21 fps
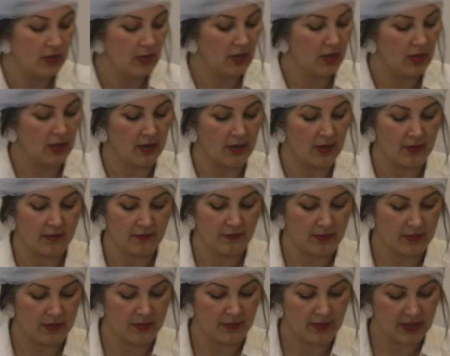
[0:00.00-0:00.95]
of
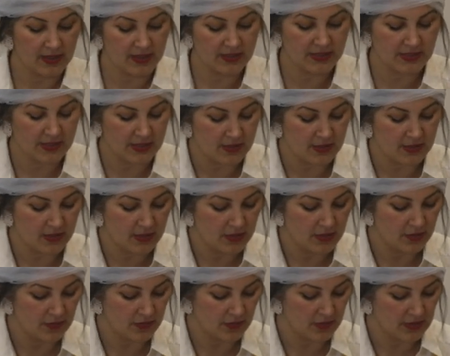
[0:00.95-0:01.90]
a mixer,
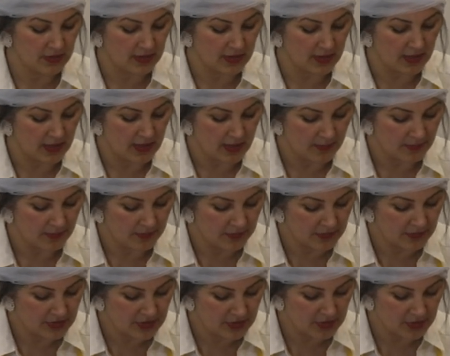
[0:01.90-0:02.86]
you're gonna
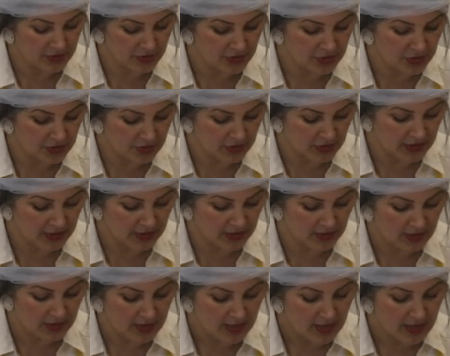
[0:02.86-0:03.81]
put your
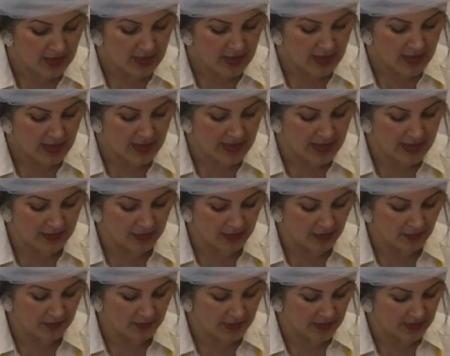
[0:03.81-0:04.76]
sugar and
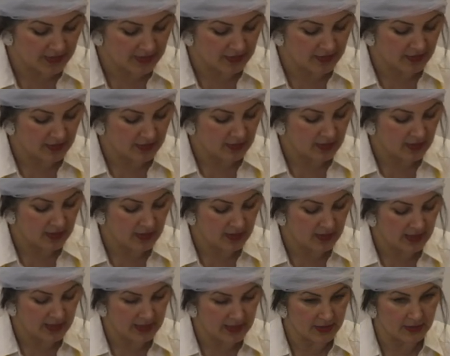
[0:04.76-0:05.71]
your butter,
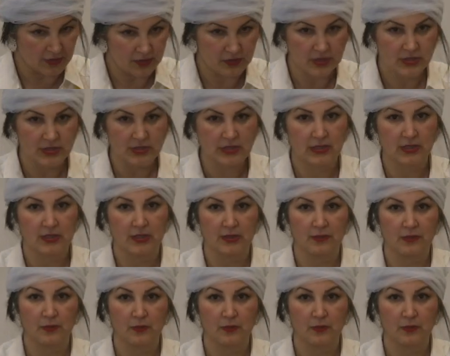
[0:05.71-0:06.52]
and you're just gonna